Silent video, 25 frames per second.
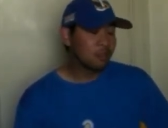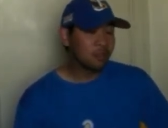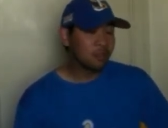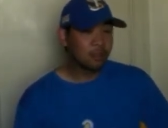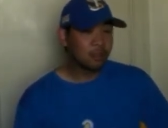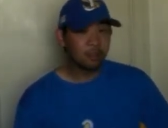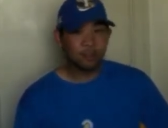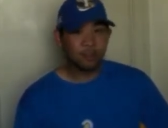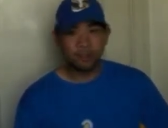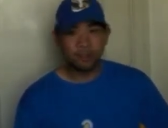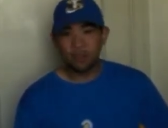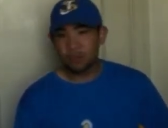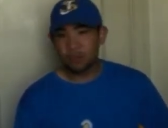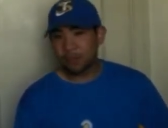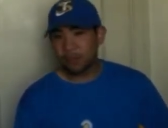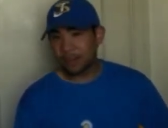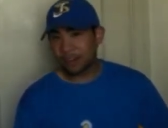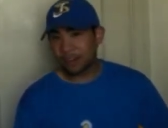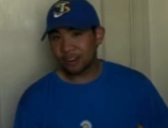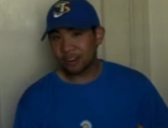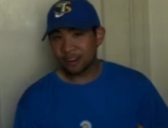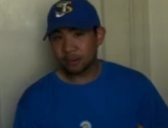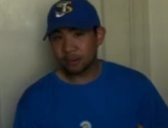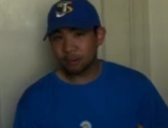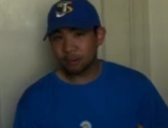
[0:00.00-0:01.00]
there was a little bit
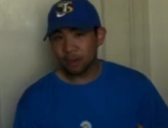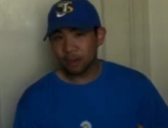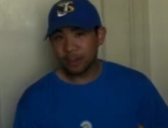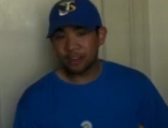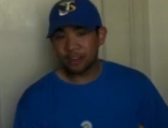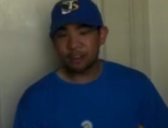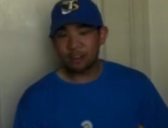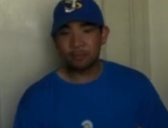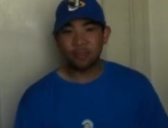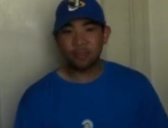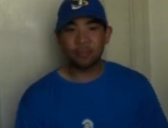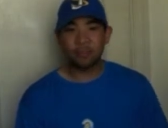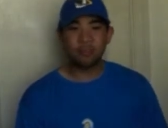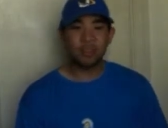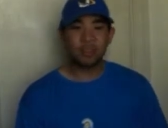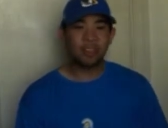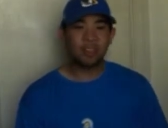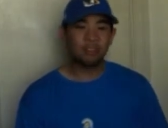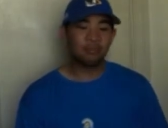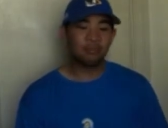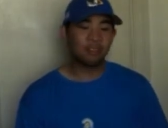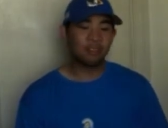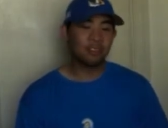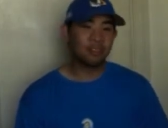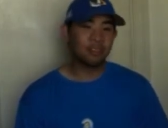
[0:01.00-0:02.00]
of heartbreak in
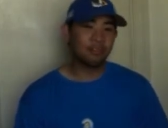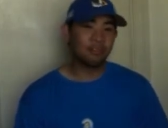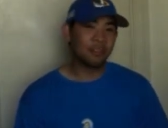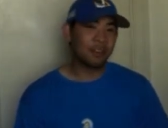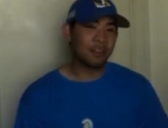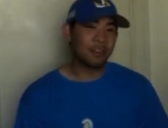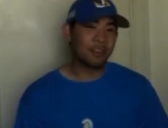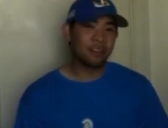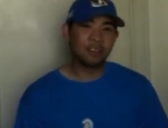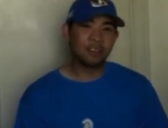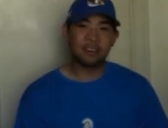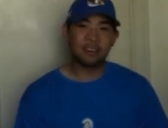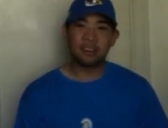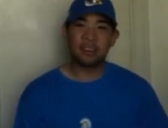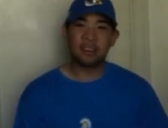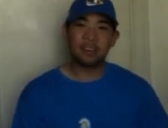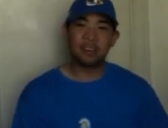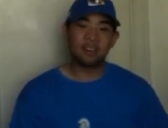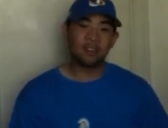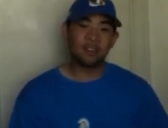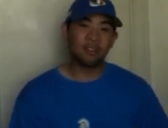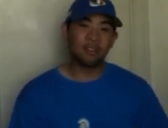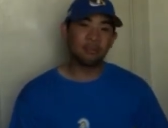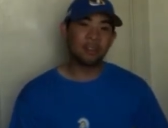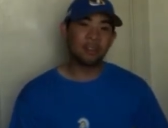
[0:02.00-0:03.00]
between with Nevada and
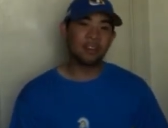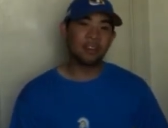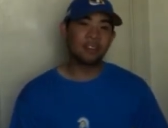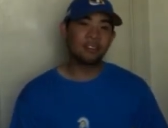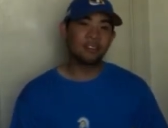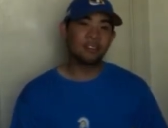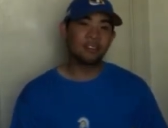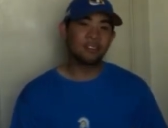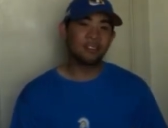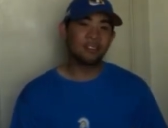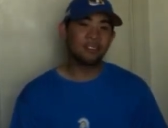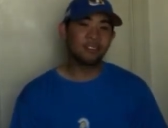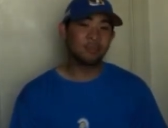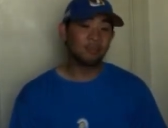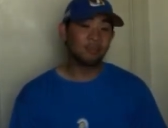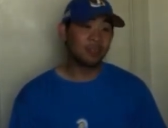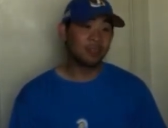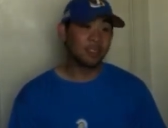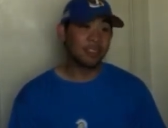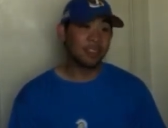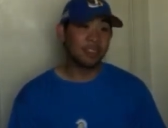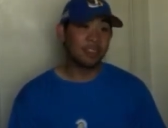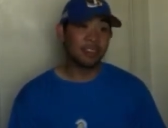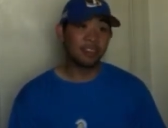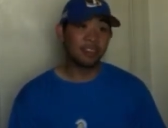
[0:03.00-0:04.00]
Idaho losses,
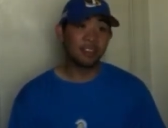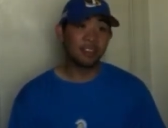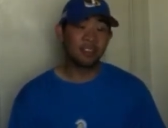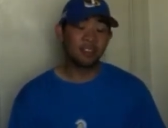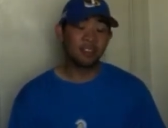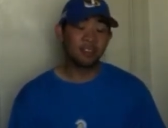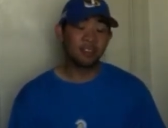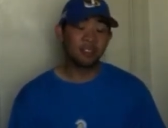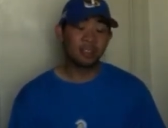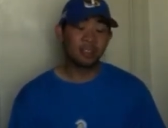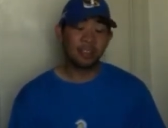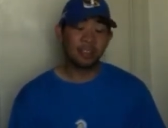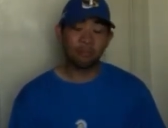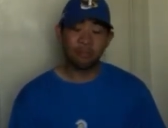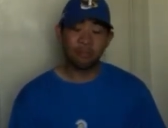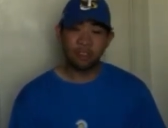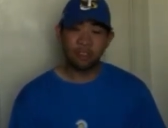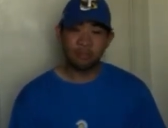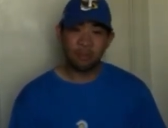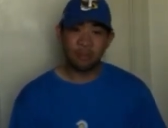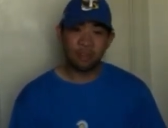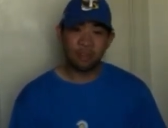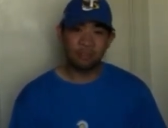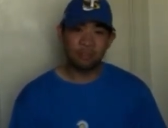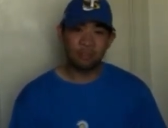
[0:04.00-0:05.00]
but then they
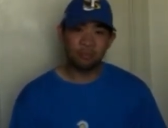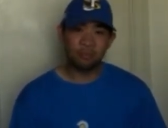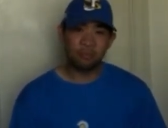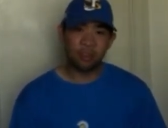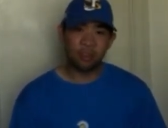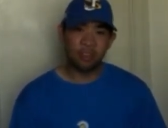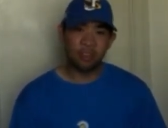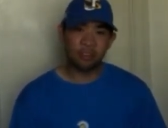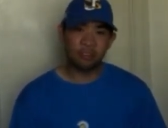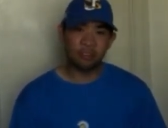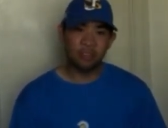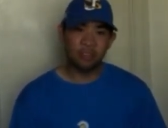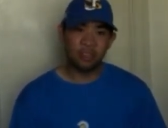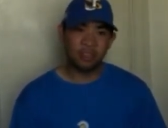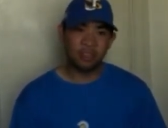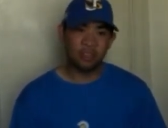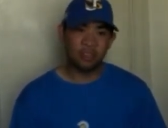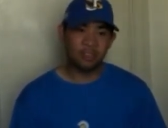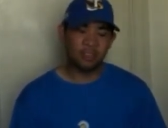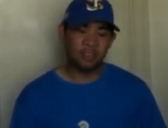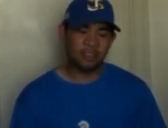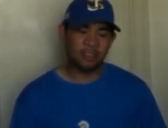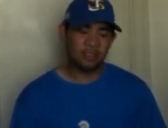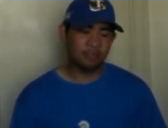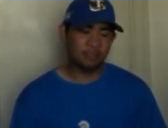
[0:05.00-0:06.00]
rebounded well.
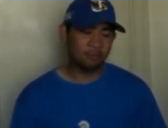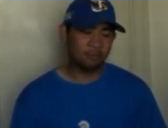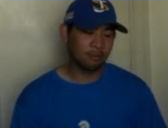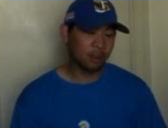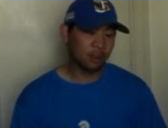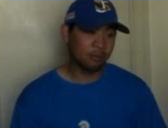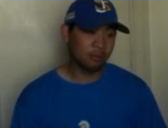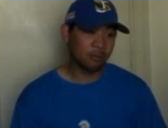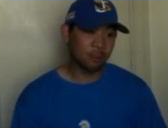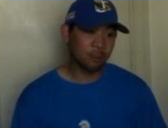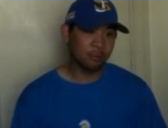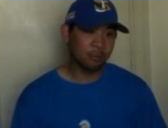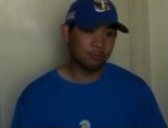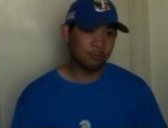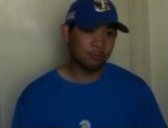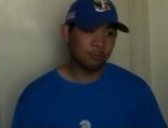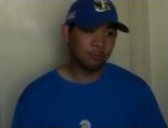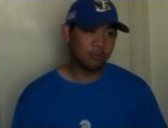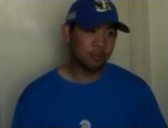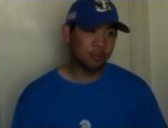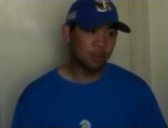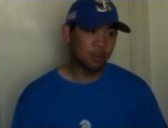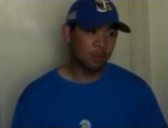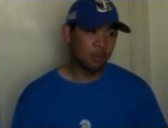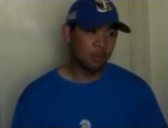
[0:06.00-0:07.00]
Uh, they were able to
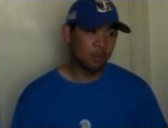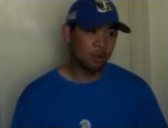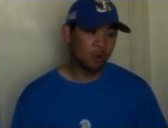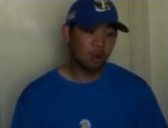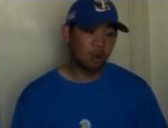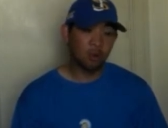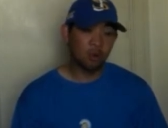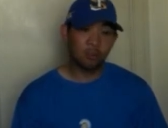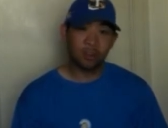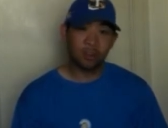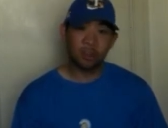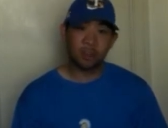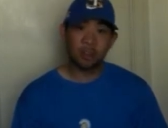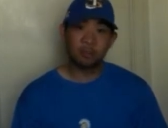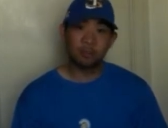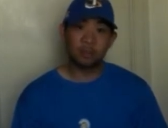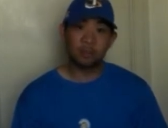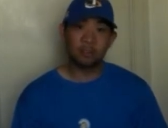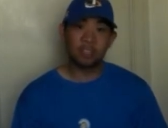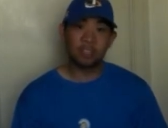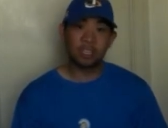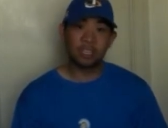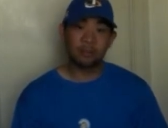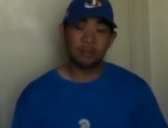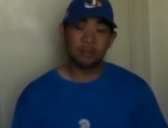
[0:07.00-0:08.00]
overcome their
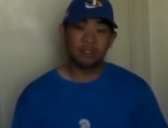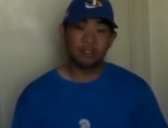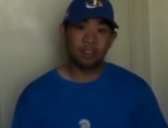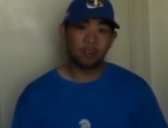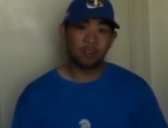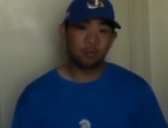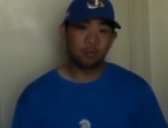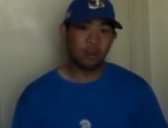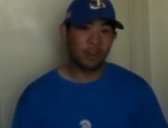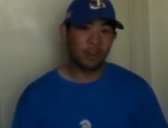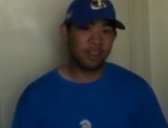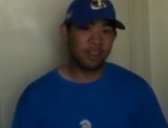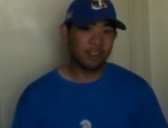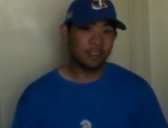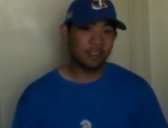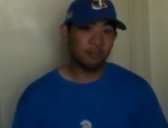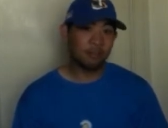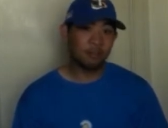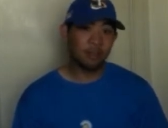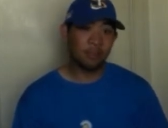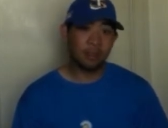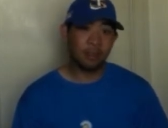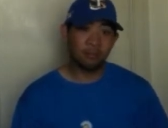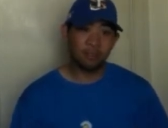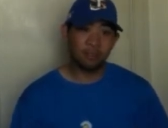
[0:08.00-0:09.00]
demons. Hawaii,
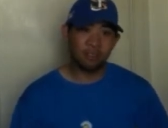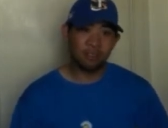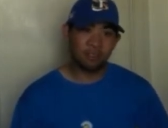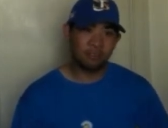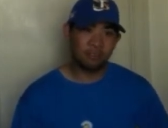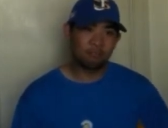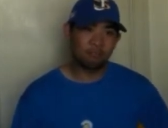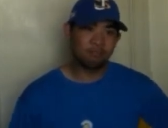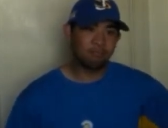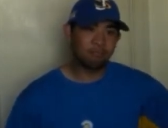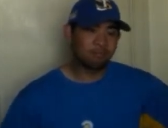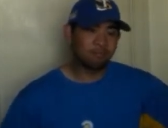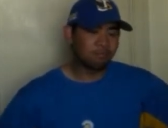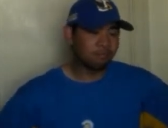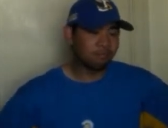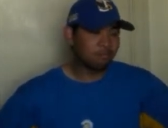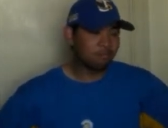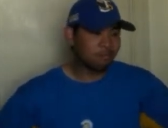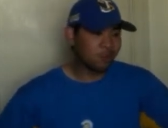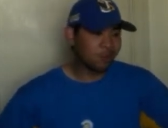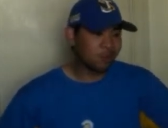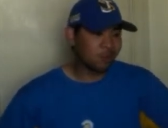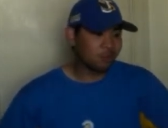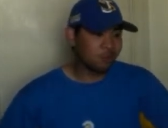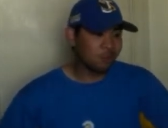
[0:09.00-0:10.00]
that was
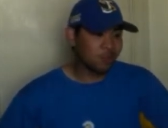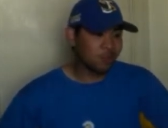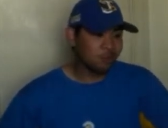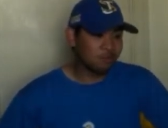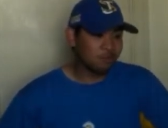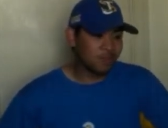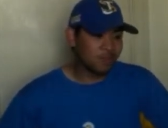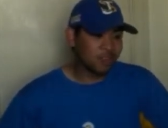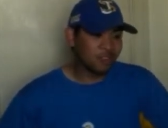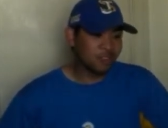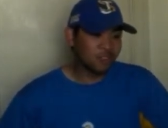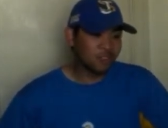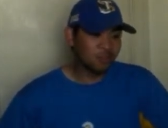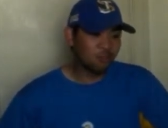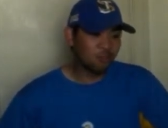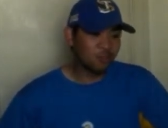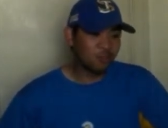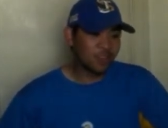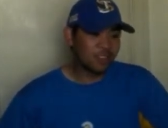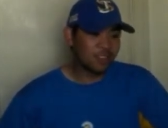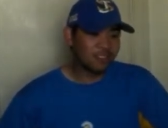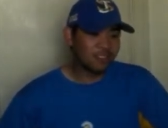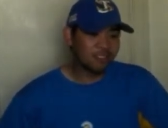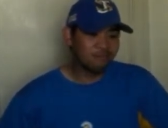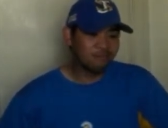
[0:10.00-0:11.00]
arguably the biggest
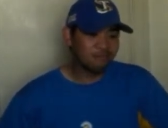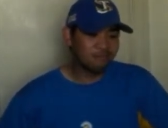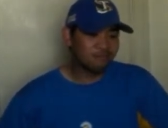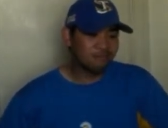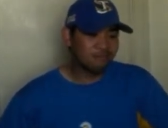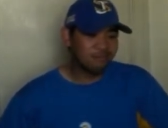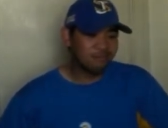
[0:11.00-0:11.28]
win